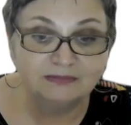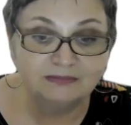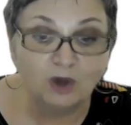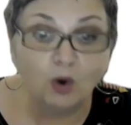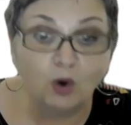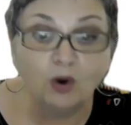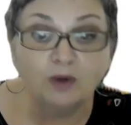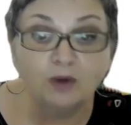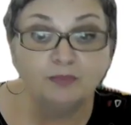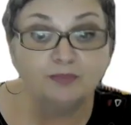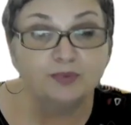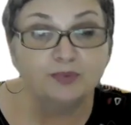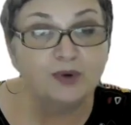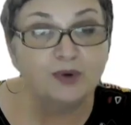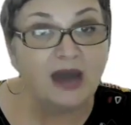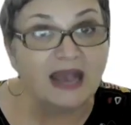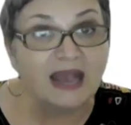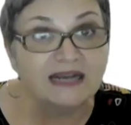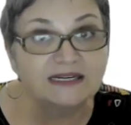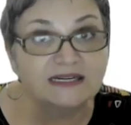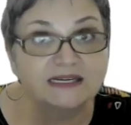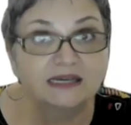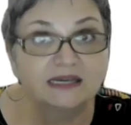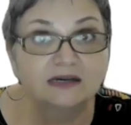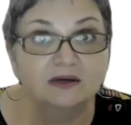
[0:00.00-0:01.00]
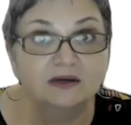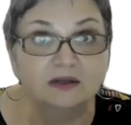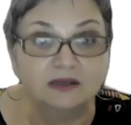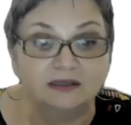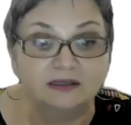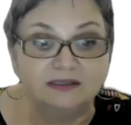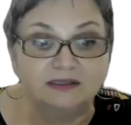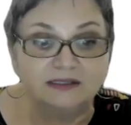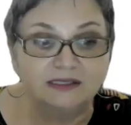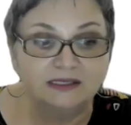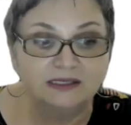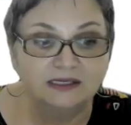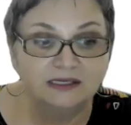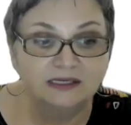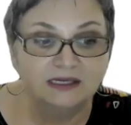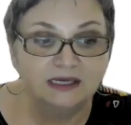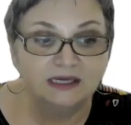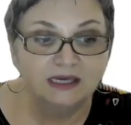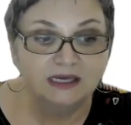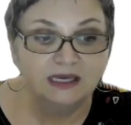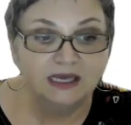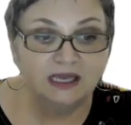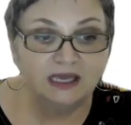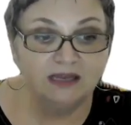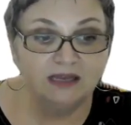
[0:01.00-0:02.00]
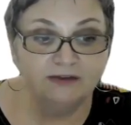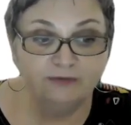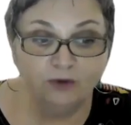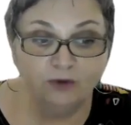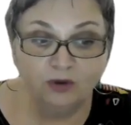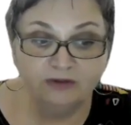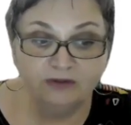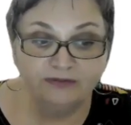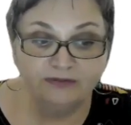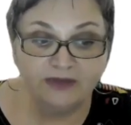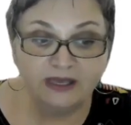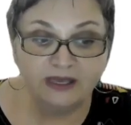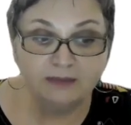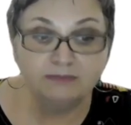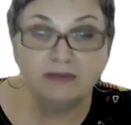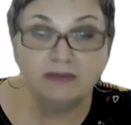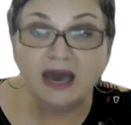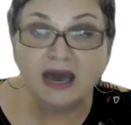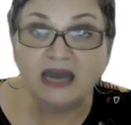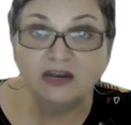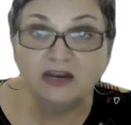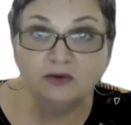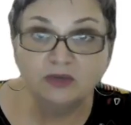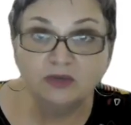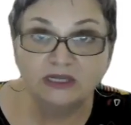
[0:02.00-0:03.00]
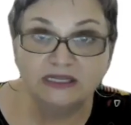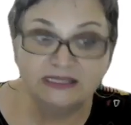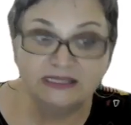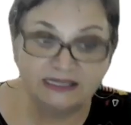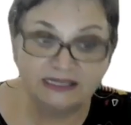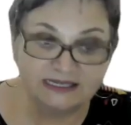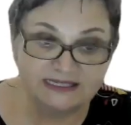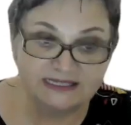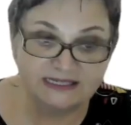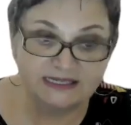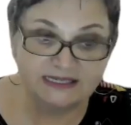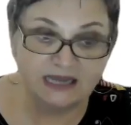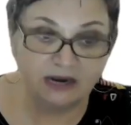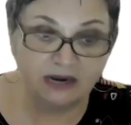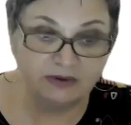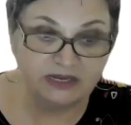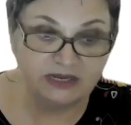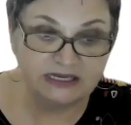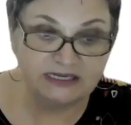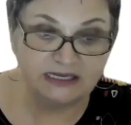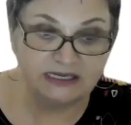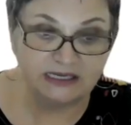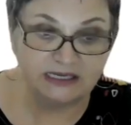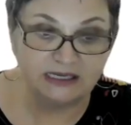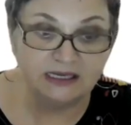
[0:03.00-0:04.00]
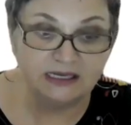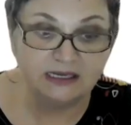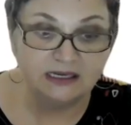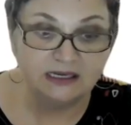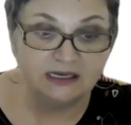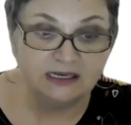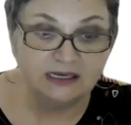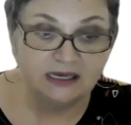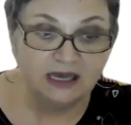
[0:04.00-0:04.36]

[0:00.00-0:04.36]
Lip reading: or practical, involving manual dexterity